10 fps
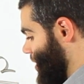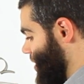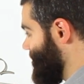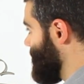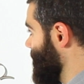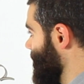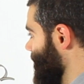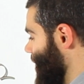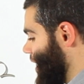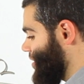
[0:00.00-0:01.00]
plus the
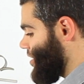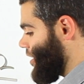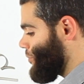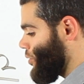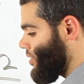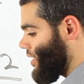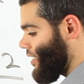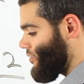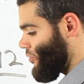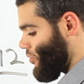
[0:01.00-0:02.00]

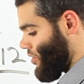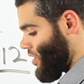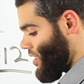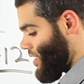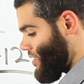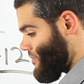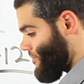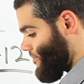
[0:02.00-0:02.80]
18.849.